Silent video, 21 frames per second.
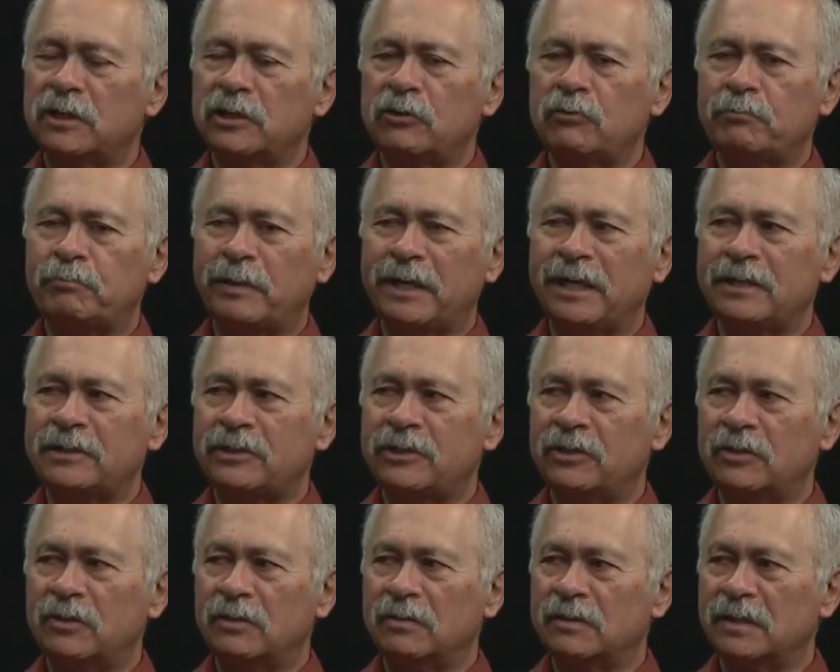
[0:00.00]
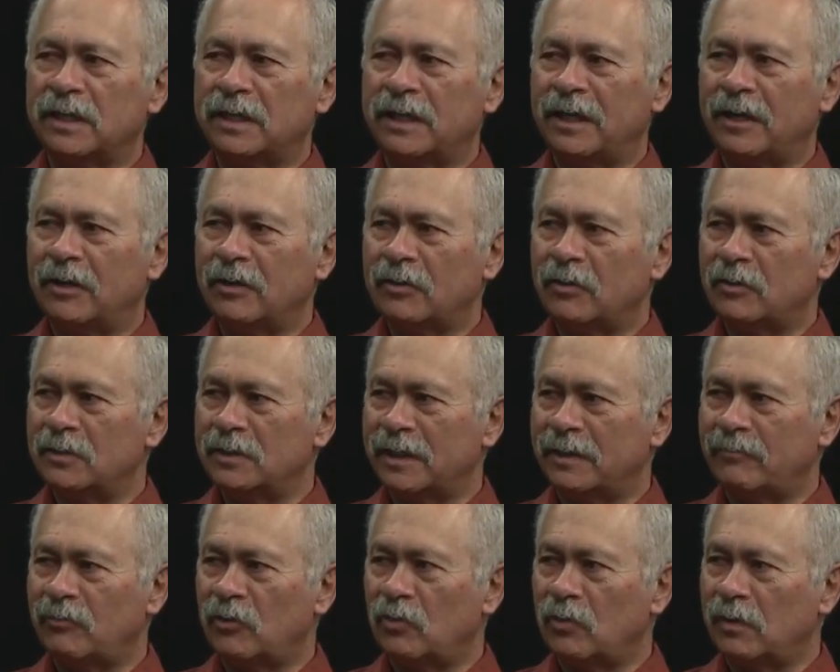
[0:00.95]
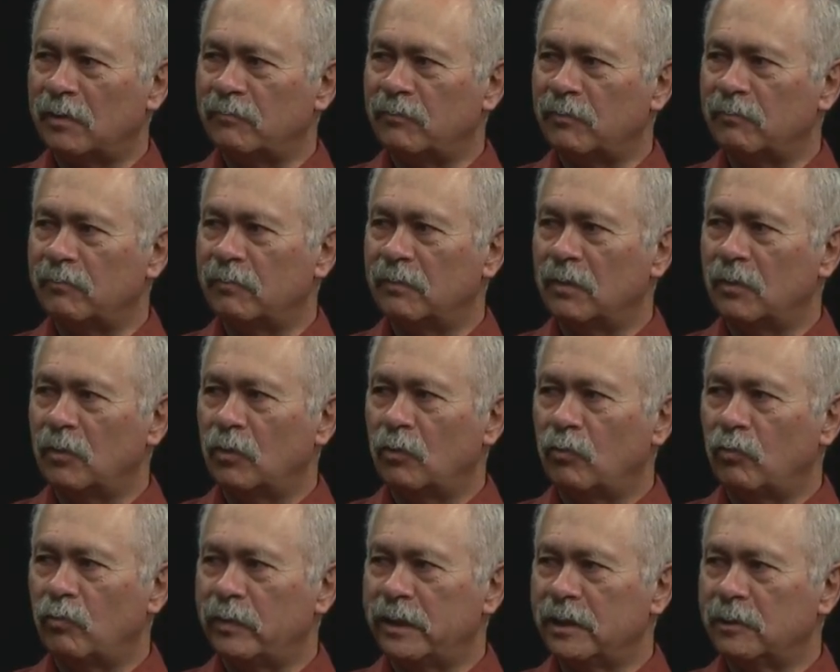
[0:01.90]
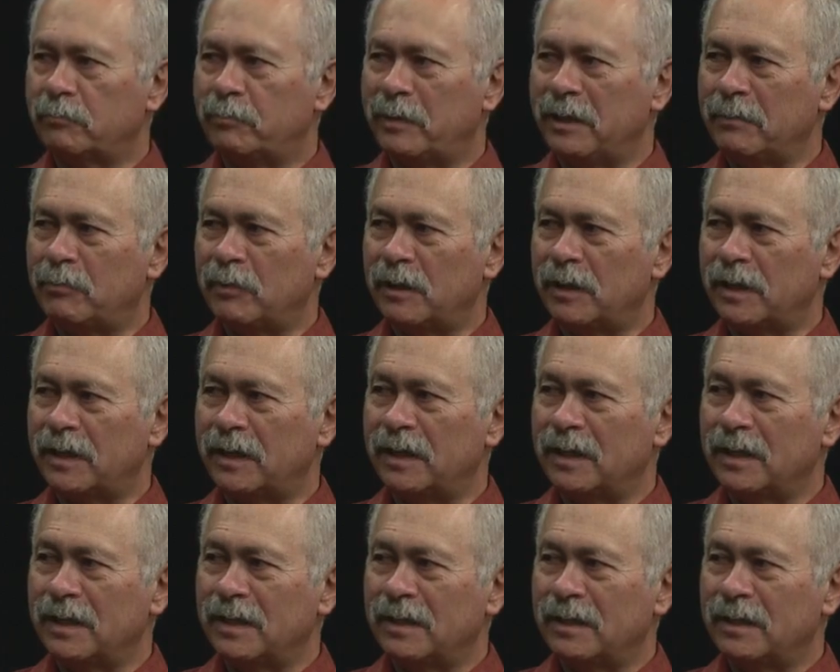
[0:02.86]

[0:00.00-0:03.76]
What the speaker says: you base your characters ever off of real people? And